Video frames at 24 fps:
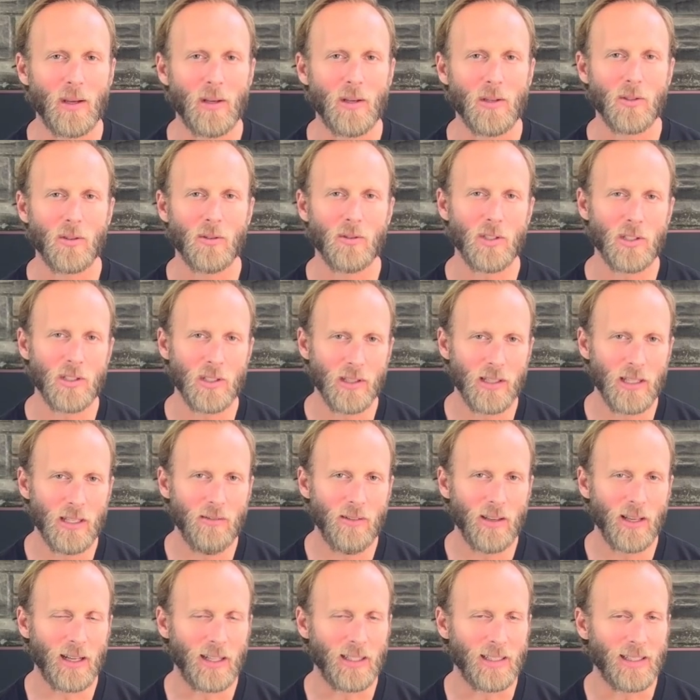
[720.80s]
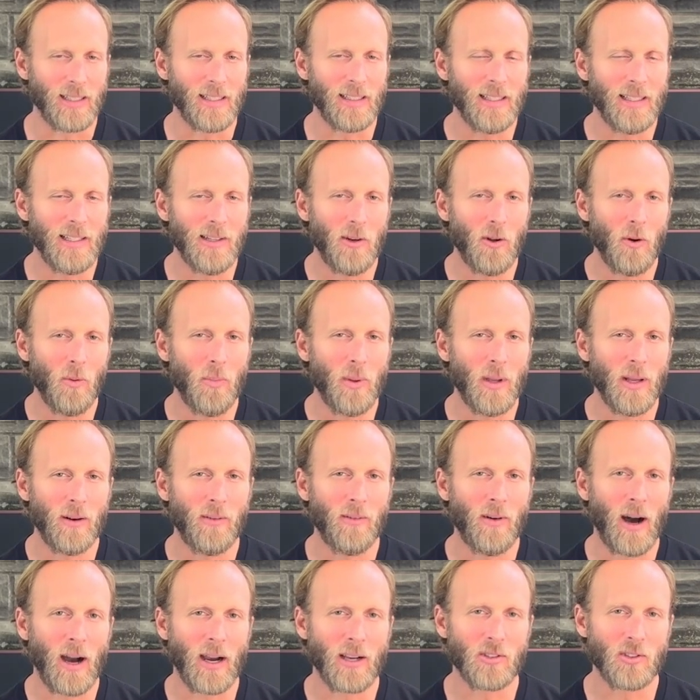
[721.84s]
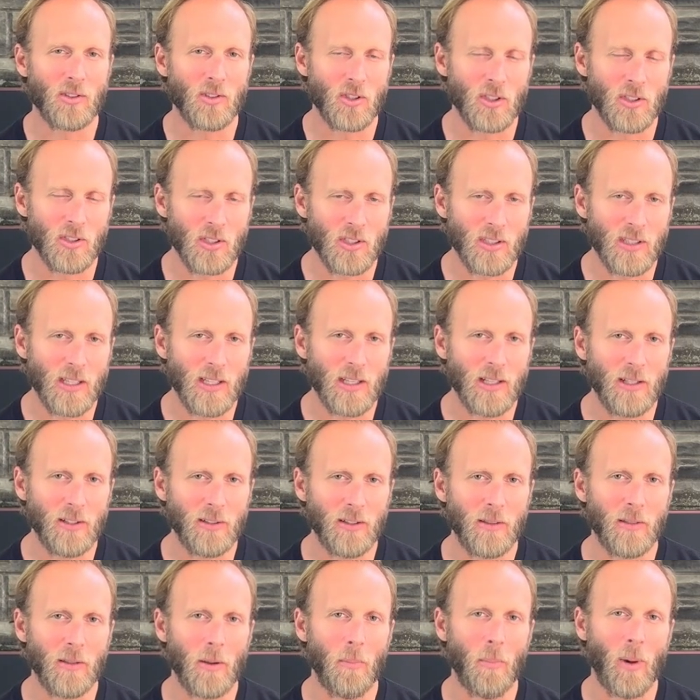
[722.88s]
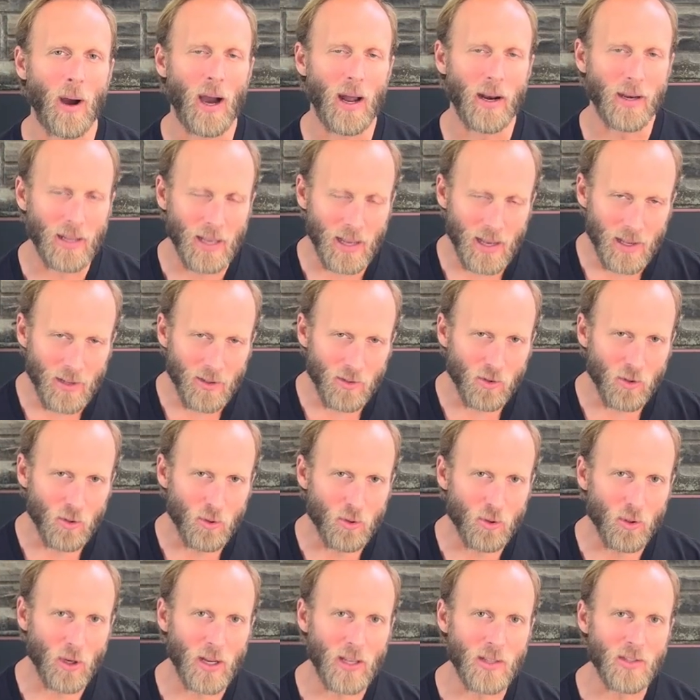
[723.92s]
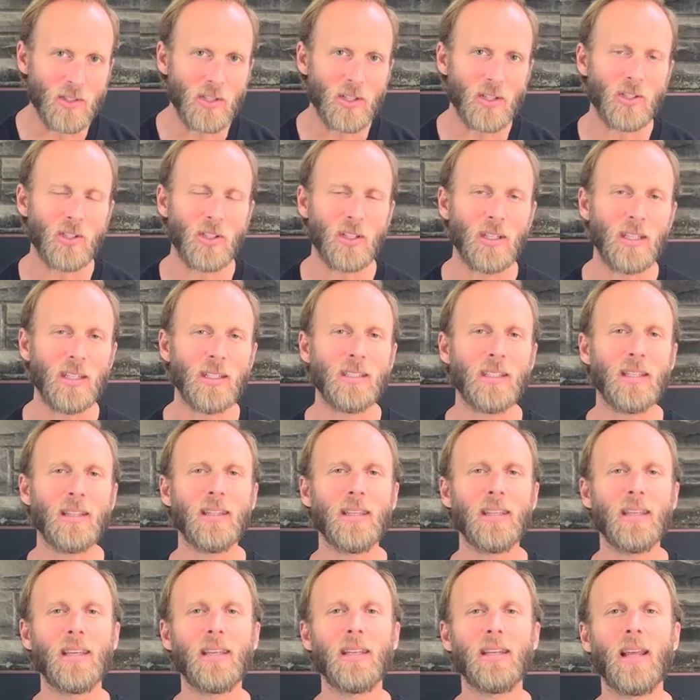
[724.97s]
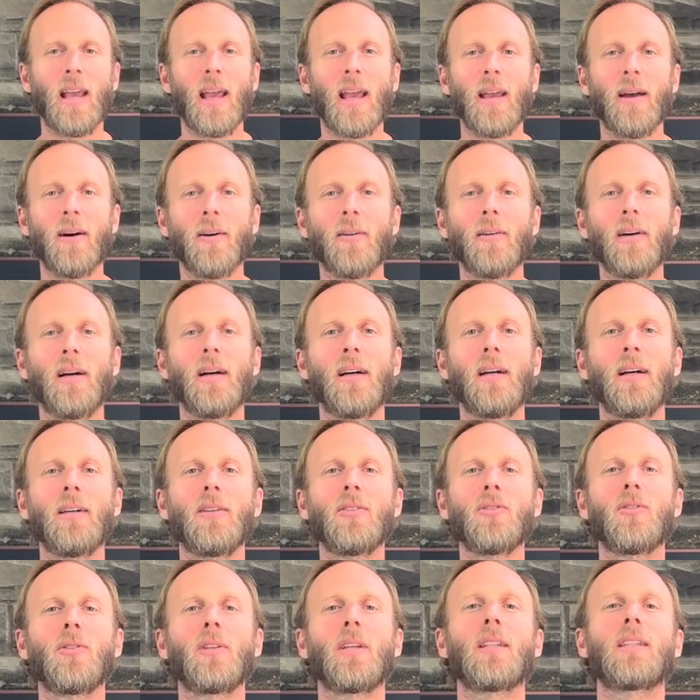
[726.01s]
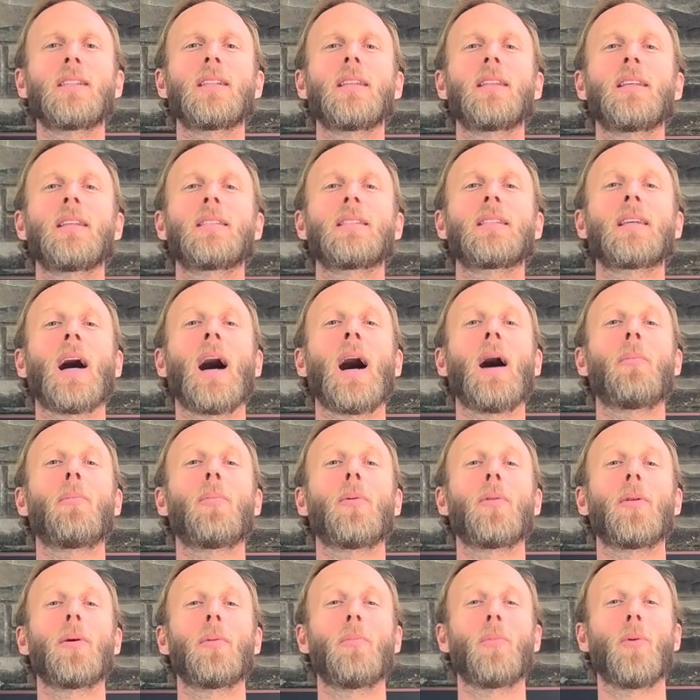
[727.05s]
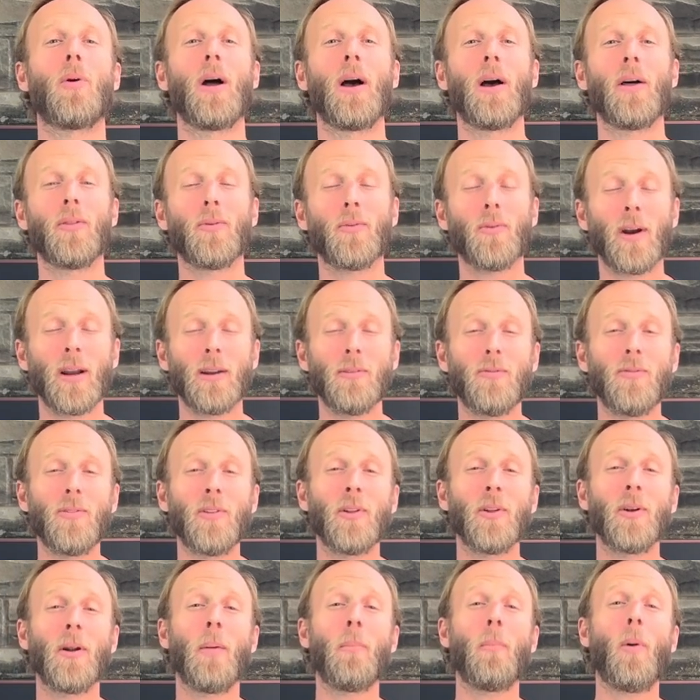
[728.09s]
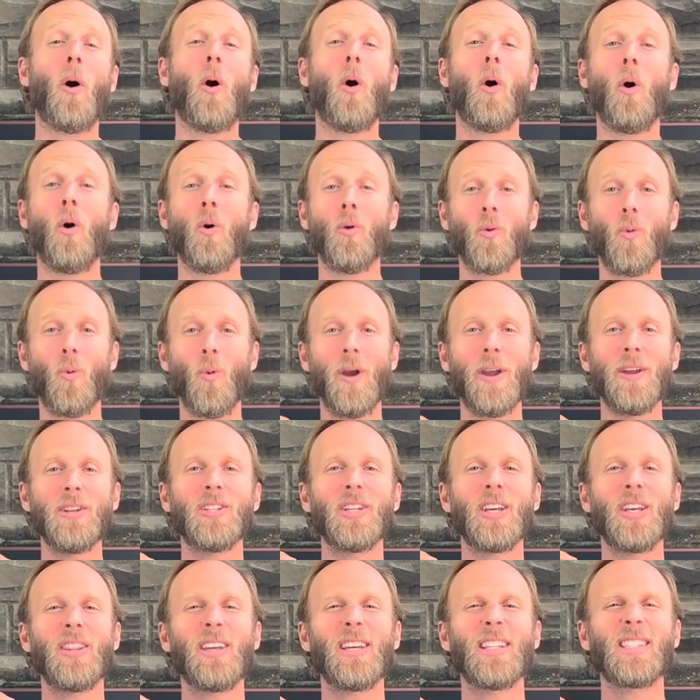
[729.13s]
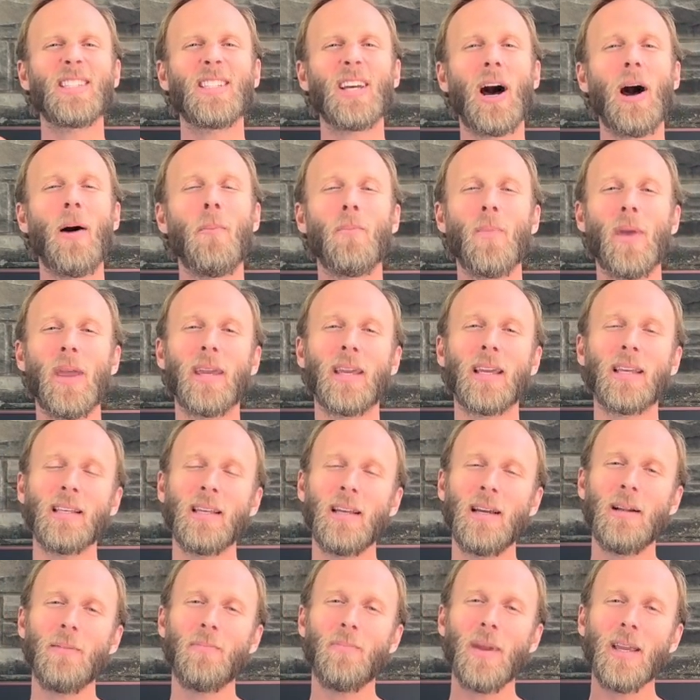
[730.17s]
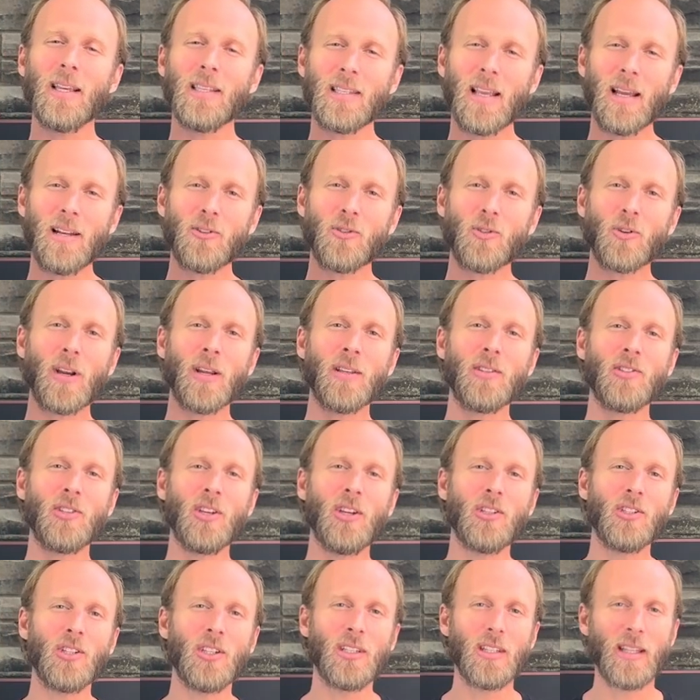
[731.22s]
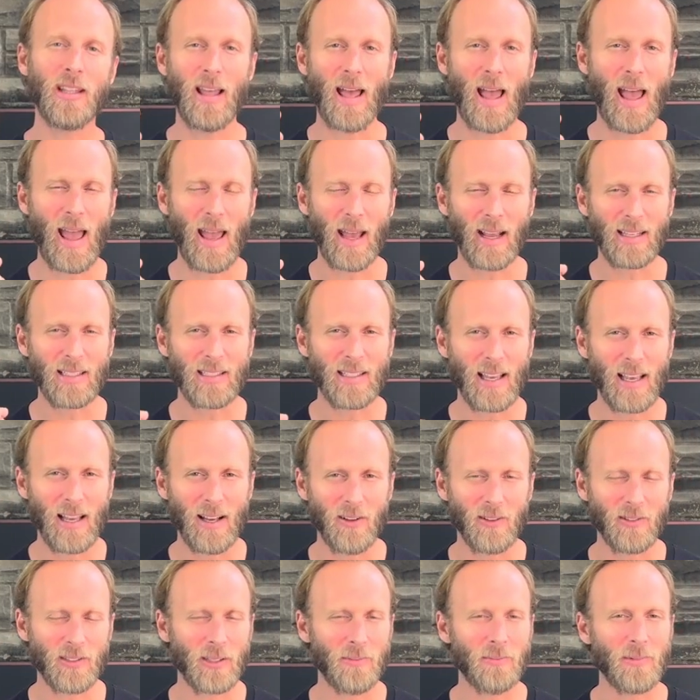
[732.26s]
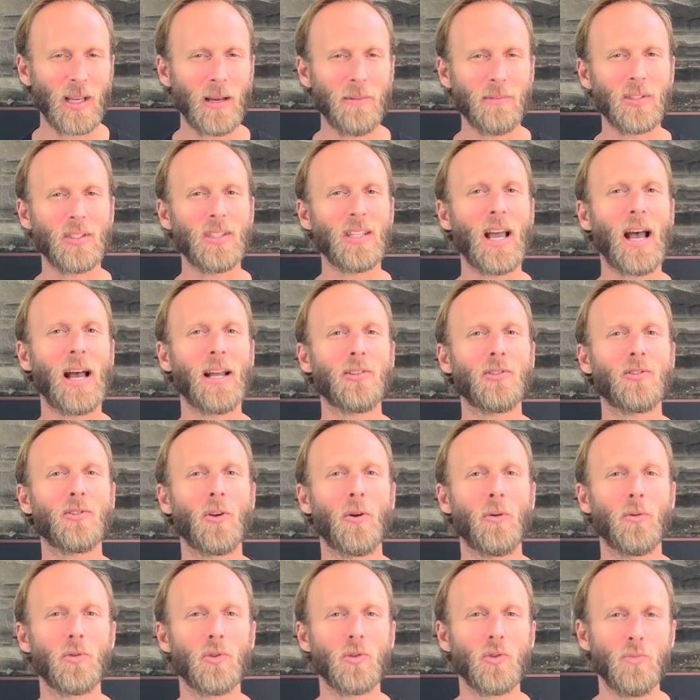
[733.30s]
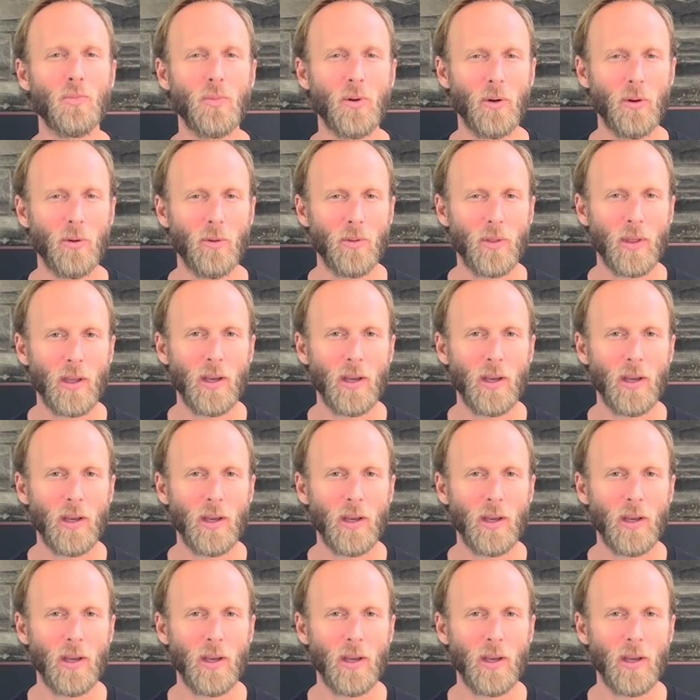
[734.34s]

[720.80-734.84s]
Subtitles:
So just leaving a little bit of oxygen still in the body as you transition into the inhale. You get to the top of the breath, right? Filling up all the way to the top makes that transition to the exhale sometimes not so smooth.